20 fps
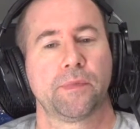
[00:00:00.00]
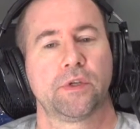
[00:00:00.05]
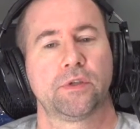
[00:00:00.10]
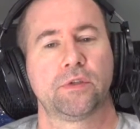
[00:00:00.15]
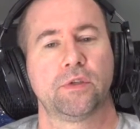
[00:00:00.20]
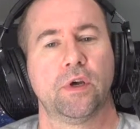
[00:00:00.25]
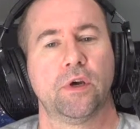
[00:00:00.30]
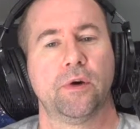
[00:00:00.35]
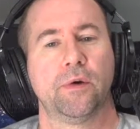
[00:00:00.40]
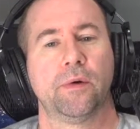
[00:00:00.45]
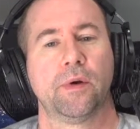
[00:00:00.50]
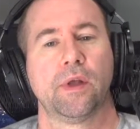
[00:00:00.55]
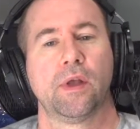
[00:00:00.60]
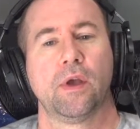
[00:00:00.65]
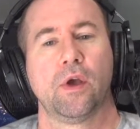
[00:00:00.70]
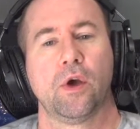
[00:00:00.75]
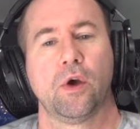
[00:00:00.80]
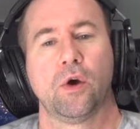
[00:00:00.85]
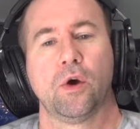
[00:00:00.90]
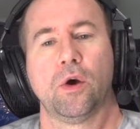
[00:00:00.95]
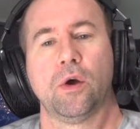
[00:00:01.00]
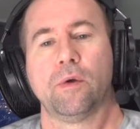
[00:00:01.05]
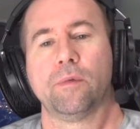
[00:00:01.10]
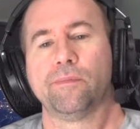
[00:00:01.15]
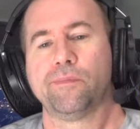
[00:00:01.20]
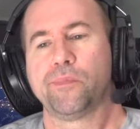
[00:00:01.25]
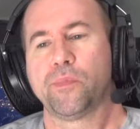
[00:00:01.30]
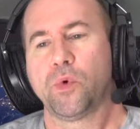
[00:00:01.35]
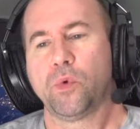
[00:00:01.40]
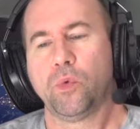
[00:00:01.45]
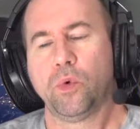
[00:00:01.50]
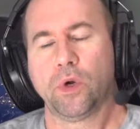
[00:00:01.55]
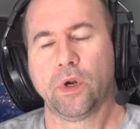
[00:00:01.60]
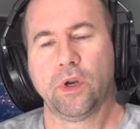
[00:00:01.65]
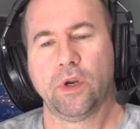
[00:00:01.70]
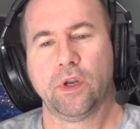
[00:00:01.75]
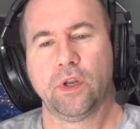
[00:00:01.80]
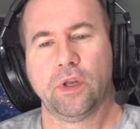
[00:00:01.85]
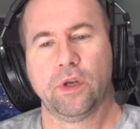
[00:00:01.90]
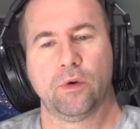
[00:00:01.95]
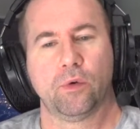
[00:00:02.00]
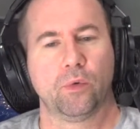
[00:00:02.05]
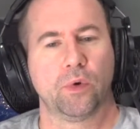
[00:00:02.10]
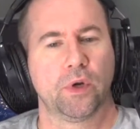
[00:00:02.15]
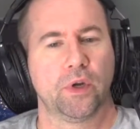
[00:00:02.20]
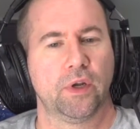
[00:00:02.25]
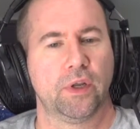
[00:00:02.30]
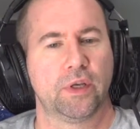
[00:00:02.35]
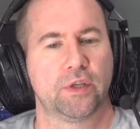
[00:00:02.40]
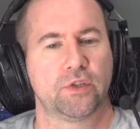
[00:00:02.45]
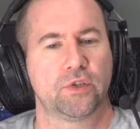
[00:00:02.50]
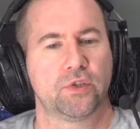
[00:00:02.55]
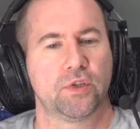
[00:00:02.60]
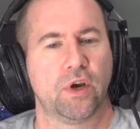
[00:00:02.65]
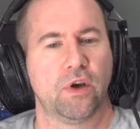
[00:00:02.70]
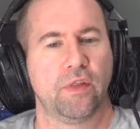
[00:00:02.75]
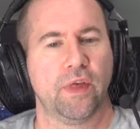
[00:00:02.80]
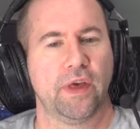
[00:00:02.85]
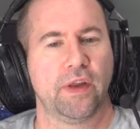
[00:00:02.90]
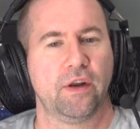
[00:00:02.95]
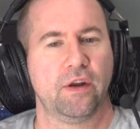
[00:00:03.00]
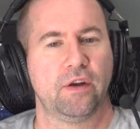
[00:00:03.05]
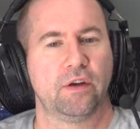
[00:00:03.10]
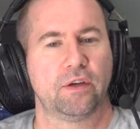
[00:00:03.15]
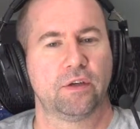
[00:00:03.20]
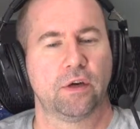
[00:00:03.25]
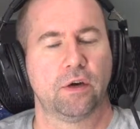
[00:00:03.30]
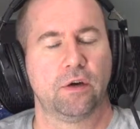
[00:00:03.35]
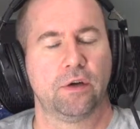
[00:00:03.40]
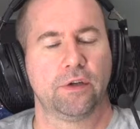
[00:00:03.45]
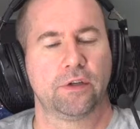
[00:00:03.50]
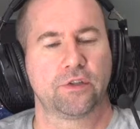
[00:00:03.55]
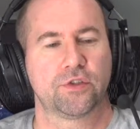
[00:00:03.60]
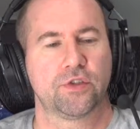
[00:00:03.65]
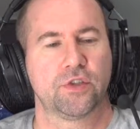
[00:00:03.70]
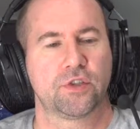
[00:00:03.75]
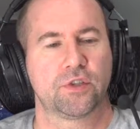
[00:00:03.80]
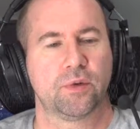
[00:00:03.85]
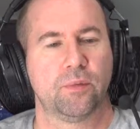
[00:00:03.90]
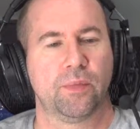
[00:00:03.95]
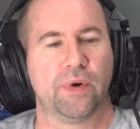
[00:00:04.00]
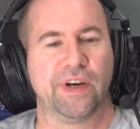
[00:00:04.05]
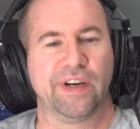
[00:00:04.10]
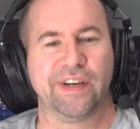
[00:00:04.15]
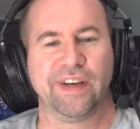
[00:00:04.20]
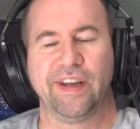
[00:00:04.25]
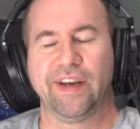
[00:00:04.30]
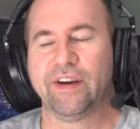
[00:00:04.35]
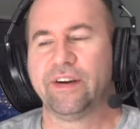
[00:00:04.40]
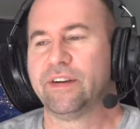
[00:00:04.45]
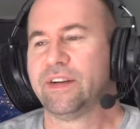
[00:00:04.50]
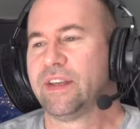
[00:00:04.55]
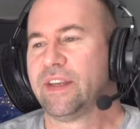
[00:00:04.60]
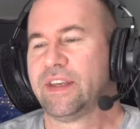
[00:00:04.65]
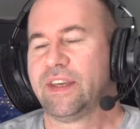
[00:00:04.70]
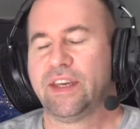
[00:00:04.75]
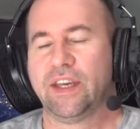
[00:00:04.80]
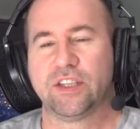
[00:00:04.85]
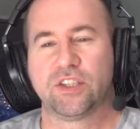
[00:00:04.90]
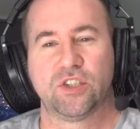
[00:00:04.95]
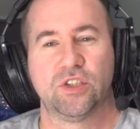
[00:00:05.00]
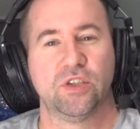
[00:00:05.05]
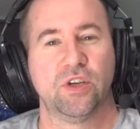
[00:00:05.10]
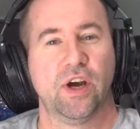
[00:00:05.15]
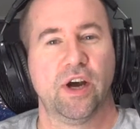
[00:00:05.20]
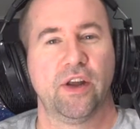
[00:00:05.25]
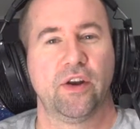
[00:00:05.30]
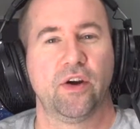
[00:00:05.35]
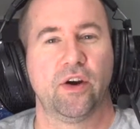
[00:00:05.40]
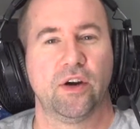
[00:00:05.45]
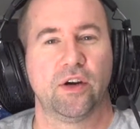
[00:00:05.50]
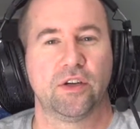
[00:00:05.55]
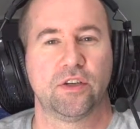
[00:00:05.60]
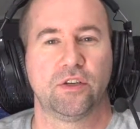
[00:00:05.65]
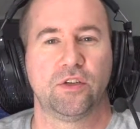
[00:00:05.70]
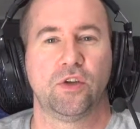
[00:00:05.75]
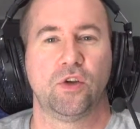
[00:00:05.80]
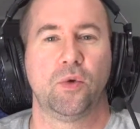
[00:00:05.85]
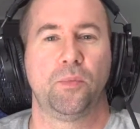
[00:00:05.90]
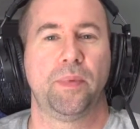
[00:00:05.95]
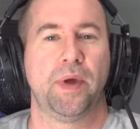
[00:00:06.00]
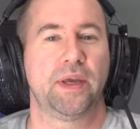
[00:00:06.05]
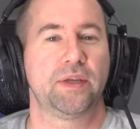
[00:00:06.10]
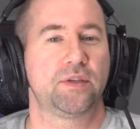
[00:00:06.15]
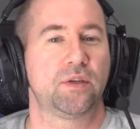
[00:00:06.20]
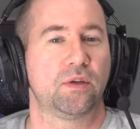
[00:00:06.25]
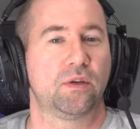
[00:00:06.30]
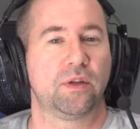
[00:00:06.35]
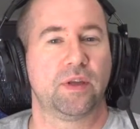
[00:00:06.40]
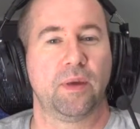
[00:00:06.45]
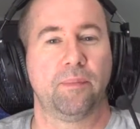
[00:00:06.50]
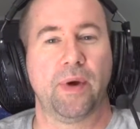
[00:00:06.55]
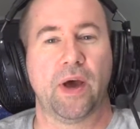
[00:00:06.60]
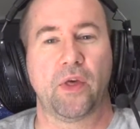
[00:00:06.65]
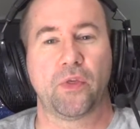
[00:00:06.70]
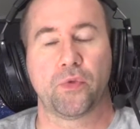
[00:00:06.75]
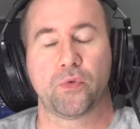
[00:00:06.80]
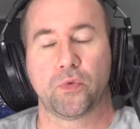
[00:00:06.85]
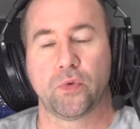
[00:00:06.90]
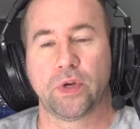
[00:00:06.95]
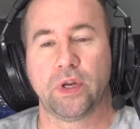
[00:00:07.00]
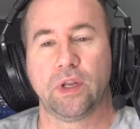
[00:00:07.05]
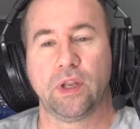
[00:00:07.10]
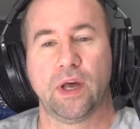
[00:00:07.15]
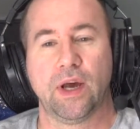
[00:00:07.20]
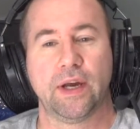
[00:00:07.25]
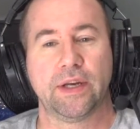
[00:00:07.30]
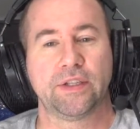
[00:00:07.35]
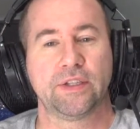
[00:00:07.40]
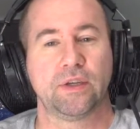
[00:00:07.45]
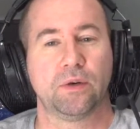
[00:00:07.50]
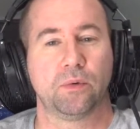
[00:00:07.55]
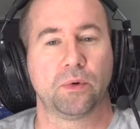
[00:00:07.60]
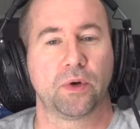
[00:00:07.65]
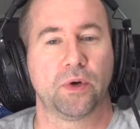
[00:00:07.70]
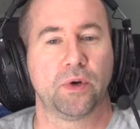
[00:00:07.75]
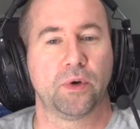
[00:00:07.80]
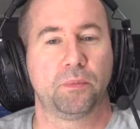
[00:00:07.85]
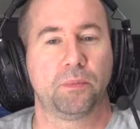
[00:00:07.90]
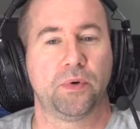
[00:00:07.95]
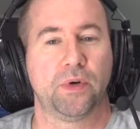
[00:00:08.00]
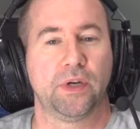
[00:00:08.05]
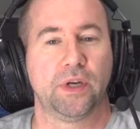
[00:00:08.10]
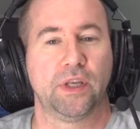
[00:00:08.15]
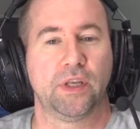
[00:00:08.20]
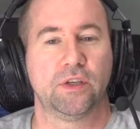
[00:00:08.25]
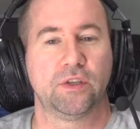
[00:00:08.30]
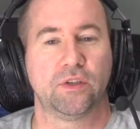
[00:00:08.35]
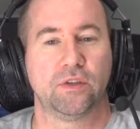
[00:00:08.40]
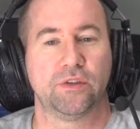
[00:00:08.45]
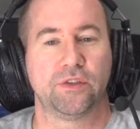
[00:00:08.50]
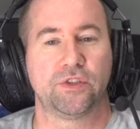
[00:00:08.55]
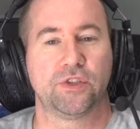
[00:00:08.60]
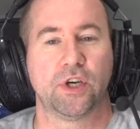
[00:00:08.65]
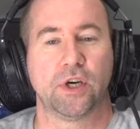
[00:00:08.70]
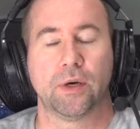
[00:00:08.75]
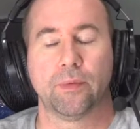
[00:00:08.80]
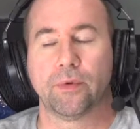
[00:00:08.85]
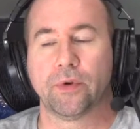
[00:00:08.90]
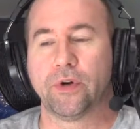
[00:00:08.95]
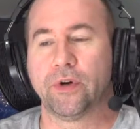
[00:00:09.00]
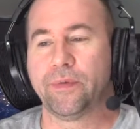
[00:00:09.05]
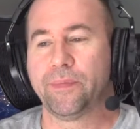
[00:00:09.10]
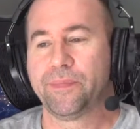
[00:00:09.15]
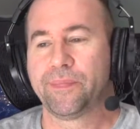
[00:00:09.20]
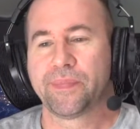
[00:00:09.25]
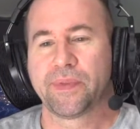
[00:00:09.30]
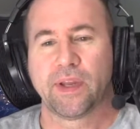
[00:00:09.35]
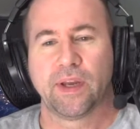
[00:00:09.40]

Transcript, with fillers: So we're gonna install that on our system right now. It's not hard to do. Basically, about 3 lines that we're gonna put into the terminal.